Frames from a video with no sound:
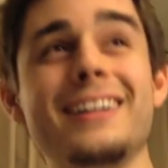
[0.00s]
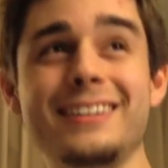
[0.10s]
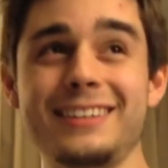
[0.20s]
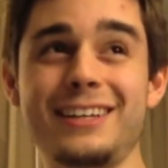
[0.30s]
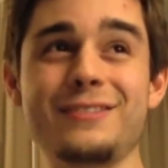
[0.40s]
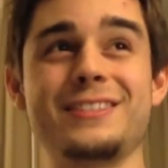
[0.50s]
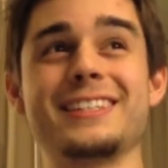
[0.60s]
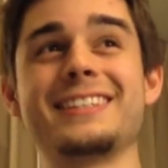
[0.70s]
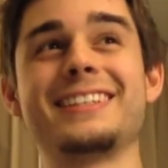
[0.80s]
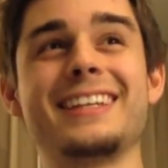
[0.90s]
loves
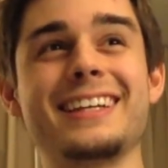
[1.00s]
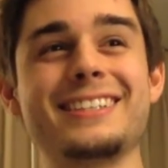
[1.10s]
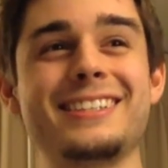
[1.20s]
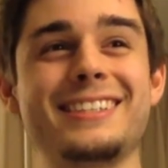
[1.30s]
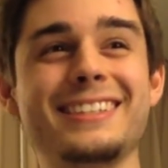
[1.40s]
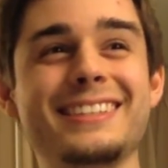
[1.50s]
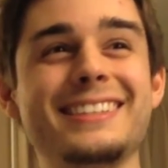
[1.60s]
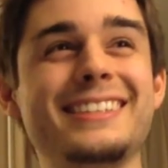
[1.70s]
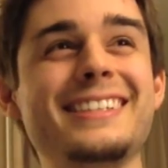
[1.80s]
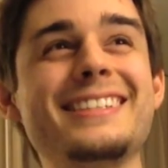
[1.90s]
it, and
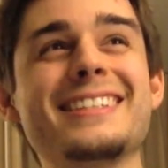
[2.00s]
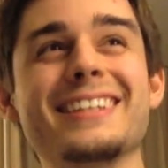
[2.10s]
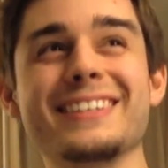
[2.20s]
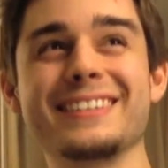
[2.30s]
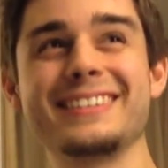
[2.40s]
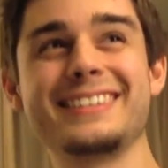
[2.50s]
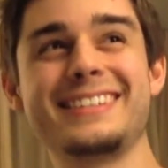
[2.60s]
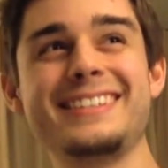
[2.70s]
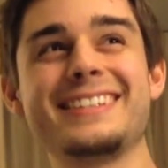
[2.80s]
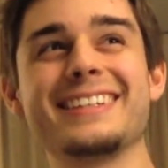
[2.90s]
she's gonna
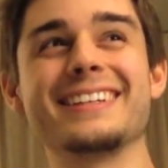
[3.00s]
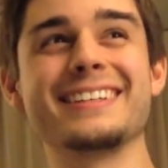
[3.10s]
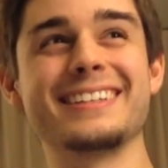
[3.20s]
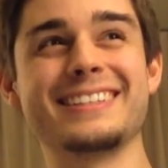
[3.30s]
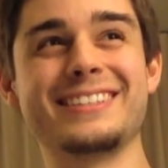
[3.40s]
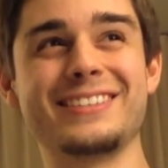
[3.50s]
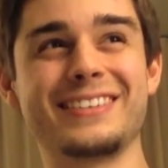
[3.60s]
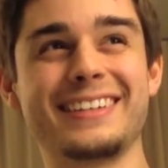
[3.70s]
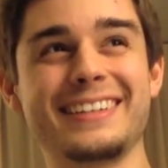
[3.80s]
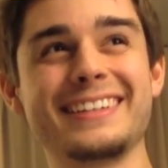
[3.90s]
enjoy
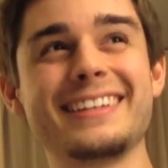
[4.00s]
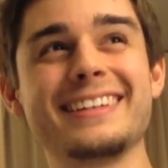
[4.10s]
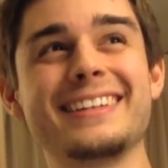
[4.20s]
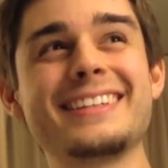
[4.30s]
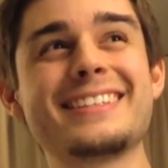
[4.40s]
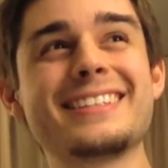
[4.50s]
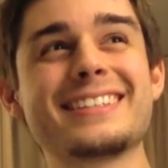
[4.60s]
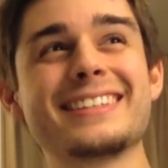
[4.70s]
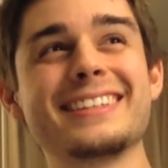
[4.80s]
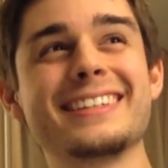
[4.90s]
it. This
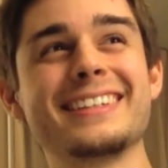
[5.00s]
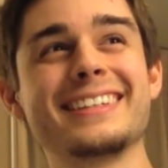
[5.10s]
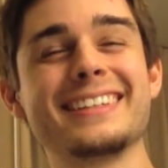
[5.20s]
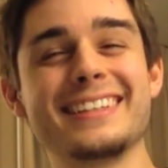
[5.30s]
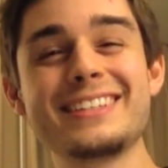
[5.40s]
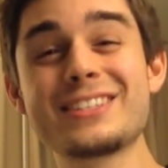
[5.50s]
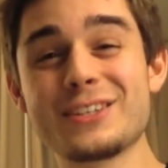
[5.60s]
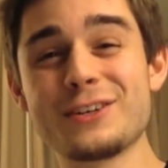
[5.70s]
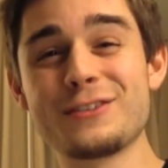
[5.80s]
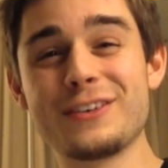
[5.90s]
is
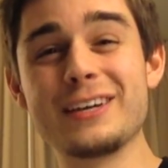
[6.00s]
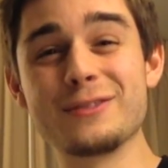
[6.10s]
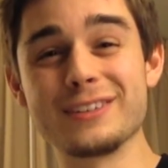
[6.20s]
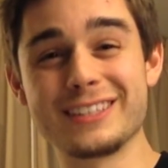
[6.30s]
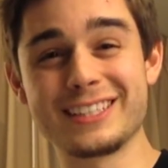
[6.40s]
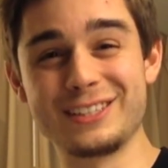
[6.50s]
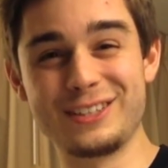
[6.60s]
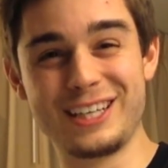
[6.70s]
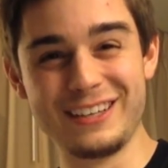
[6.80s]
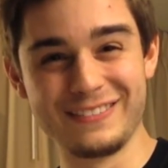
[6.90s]
her favorite
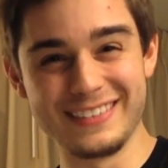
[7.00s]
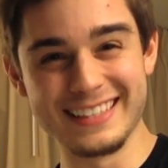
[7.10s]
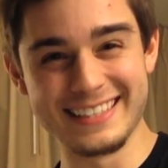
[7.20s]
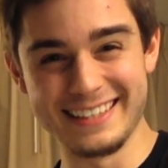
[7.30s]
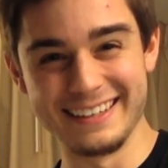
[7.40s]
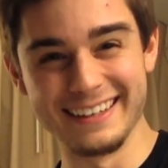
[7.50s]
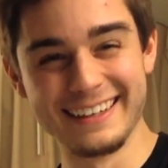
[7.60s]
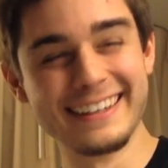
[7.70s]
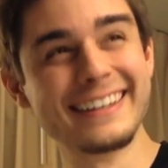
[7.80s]
exclusive this year.